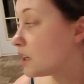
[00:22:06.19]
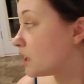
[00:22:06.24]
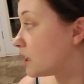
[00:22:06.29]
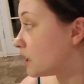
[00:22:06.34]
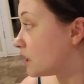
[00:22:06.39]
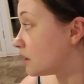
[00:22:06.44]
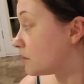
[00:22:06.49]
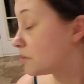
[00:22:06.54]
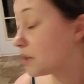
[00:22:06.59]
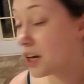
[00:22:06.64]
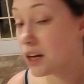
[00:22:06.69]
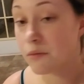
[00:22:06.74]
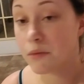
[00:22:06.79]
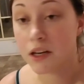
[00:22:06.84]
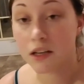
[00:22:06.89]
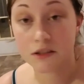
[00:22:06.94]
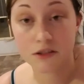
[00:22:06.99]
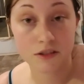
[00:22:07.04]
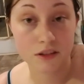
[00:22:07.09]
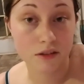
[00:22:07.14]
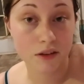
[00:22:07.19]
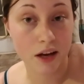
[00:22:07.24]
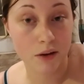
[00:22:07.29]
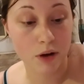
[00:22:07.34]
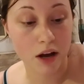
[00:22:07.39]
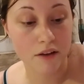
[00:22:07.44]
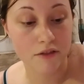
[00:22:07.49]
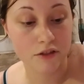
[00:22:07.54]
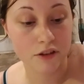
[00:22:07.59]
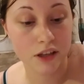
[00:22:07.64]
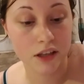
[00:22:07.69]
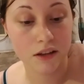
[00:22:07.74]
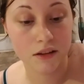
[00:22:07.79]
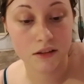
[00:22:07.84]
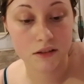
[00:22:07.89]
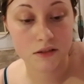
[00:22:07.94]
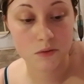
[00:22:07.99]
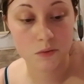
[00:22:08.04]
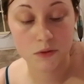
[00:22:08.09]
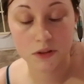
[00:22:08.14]
I'm actually, after I eat
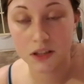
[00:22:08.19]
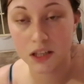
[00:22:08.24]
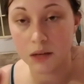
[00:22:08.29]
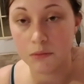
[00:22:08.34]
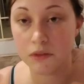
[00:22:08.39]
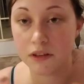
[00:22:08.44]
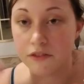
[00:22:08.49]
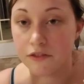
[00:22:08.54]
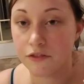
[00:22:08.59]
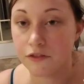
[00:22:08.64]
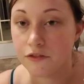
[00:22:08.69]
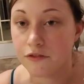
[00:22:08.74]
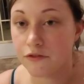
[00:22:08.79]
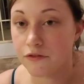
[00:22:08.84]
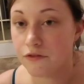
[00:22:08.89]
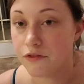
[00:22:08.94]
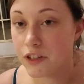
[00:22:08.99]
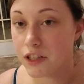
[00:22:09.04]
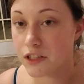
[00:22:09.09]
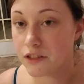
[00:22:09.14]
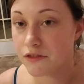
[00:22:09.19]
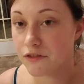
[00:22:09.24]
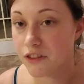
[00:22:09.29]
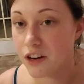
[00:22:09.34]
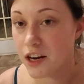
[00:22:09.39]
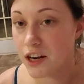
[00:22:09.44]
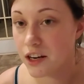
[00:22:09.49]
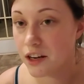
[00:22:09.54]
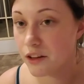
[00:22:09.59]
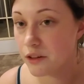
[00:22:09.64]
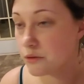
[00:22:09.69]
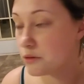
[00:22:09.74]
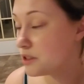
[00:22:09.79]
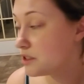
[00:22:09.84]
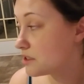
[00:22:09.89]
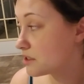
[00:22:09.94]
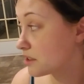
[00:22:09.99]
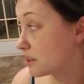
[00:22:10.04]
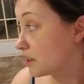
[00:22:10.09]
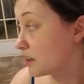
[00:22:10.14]
this one, I'm gonna finish frying other
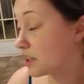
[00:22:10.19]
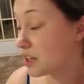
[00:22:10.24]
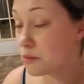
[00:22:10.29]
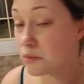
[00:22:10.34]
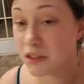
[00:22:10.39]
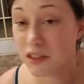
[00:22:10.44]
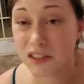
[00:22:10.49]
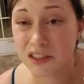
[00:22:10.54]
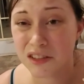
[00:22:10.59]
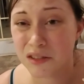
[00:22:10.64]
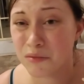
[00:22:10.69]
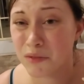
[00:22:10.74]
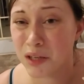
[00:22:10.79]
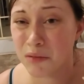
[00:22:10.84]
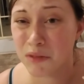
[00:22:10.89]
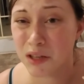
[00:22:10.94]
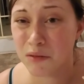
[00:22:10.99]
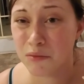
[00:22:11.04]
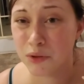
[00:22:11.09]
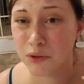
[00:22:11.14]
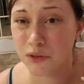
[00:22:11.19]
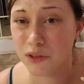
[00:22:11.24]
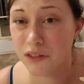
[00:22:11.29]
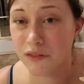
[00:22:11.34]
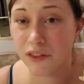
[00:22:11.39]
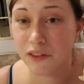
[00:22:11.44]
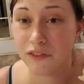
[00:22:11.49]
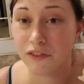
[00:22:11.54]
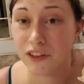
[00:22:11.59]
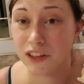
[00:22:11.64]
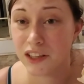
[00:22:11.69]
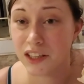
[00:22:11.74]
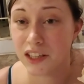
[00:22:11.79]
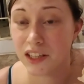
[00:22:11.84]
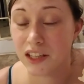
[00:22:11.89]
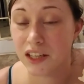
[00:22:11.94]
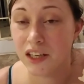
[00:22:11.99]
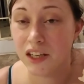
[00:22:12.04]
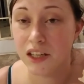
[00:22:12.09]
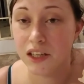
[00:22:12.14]
ones, and then I'm just gonna make me a bowl of the filling,
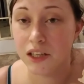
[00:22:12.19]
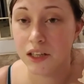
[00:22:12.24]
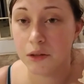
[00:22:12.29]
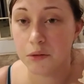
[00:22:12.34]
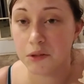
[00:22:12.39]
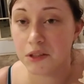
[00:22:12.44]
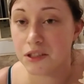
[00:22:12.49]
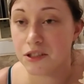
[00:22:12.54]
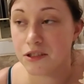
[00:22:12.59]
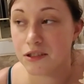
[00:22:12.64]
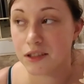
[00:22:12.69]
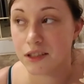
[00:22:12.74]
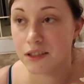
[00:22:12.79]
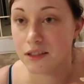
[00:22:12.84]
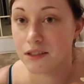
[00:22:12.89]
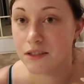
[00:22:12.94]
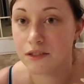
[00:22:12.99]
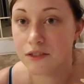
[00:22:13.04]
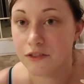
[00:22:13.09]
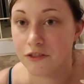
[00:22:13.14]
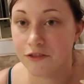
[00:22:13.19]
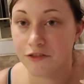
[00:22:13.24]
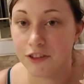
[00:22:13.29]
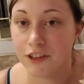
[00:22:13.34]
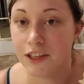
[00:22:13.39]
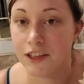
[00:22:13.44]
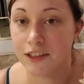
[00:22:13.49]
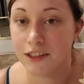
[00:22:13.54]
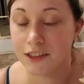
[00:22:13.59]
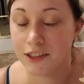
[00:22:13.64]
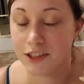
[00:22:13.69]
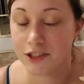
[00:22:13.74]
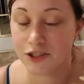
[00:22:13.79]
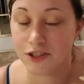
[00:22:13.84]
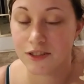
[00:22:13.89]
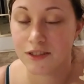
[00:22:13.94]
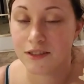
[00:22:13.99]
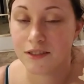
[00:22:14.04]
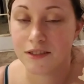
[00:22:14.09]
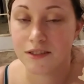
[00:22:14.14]
which is freaking
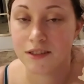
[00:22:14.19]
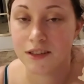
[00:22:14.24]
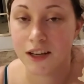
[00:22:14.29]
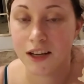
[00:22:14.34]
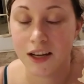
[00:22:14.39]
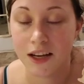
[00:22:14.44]
delicious.